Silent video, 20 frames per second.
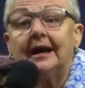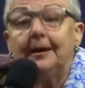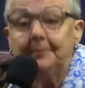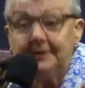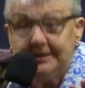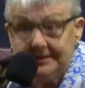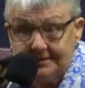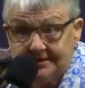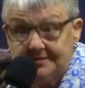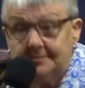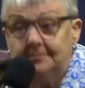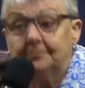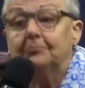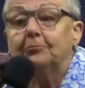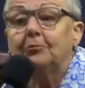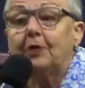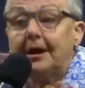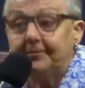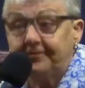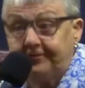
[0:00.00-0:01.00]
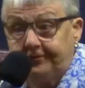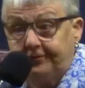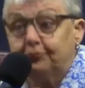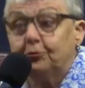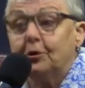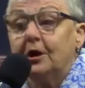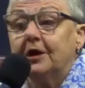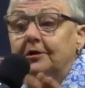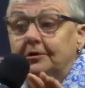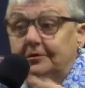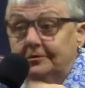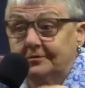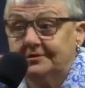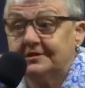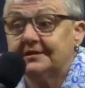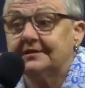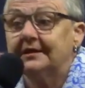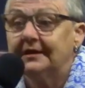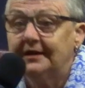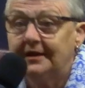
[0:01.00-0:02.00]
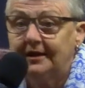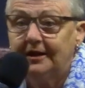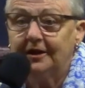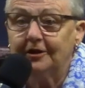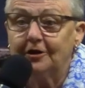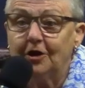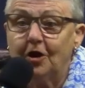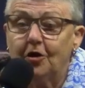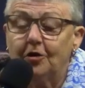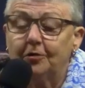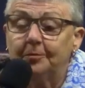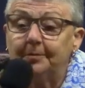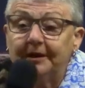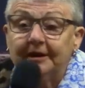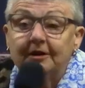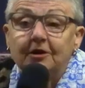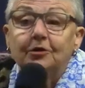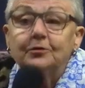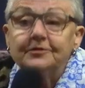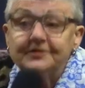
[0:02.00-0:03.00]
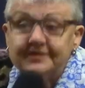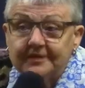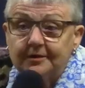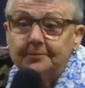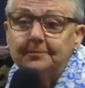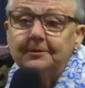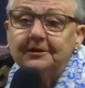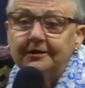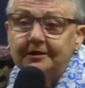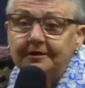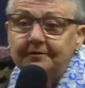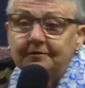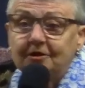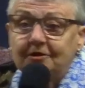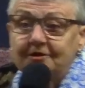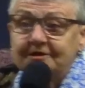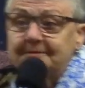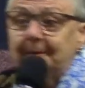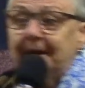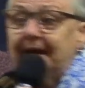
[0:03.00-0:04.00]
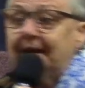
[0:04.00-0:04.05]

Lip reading: coming some rough roads along, but I also believe God's